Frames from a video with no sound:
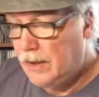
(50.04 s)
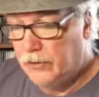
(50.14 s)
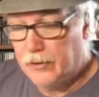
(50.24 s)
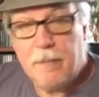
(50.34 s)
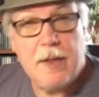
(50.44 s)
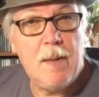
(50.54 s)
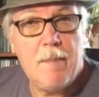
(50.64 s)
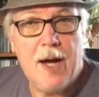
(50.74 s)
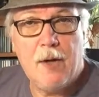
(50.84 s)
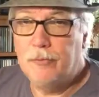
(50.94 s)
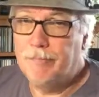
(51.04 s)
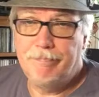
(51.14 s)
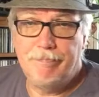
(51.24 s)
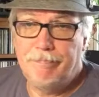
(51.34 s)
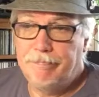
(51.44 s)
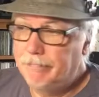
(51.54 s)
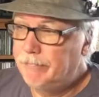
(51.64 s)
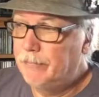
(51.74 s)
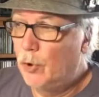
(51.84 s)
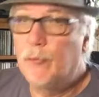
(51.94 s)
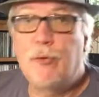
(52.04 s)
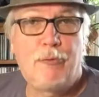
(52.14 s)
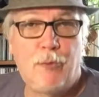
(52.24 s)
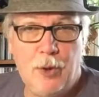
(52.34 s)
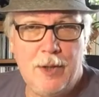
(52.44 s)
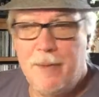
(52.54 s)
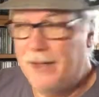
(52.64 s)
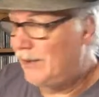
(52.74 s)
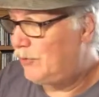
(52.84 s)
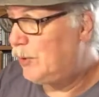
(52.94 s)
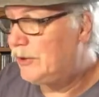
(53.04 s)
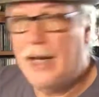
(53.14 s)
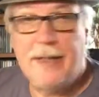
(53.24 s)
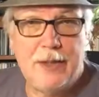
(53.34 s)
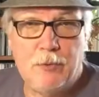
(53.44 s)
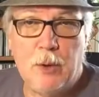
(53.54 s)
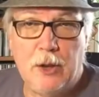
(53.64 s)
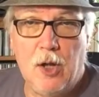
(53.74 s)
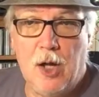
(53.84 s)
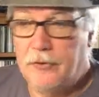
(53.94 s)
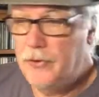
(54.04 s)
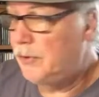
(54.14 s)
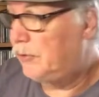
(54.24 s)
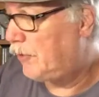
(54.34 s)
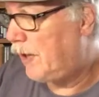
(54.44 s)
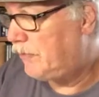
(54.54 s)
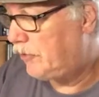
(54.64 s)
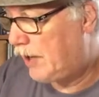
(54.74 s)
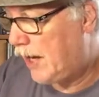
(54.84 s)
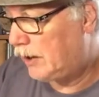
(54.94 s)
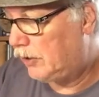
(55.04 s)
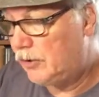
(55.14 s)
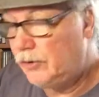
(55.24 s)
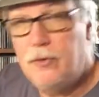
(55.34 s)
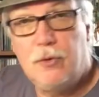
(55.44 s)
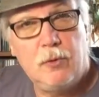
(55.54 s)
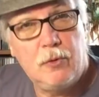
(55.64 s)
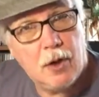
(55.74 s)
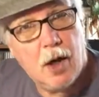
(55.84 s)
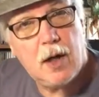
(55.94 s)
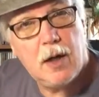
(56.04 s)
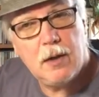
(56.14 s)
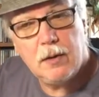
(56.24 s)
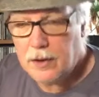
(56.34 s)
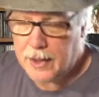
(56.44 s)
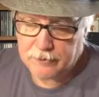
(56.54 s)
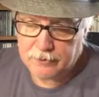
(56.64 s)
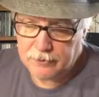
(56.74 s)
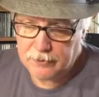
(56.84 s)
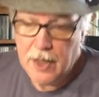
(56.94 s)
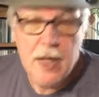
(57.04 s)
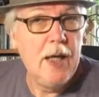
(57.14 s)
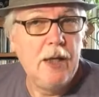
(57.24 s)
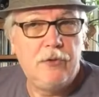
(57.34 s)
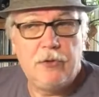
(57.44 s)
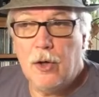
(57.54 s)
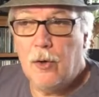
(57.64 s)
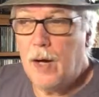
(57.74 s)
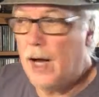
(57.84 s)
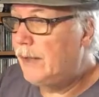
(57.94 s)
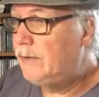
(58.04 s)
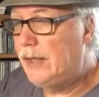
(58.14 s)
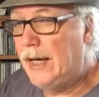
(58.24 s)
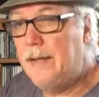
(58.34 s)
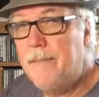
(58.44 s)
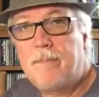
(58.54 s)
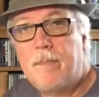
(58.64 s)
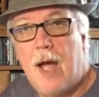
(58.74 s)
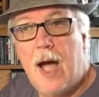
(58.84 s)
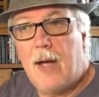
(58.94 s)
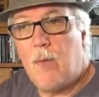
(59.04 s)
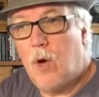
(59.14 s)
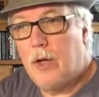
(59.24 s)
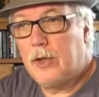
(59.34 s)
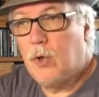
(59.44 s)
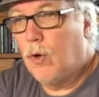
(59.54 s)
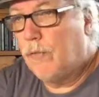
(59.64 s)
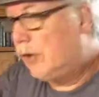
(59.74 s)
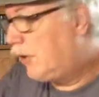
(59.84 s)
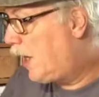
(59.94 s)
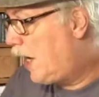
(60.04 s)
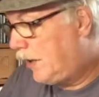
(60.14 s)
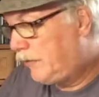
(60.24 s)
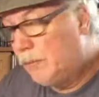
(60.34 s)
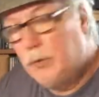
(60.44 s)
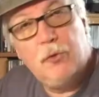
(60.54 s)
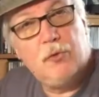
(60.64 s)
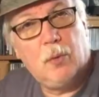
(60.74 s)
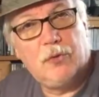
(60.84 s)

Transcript: Something about over 40 minutes, which I think is pretty long too, so I've just got to learn to talk less. So today, I want to go over some news, and we'll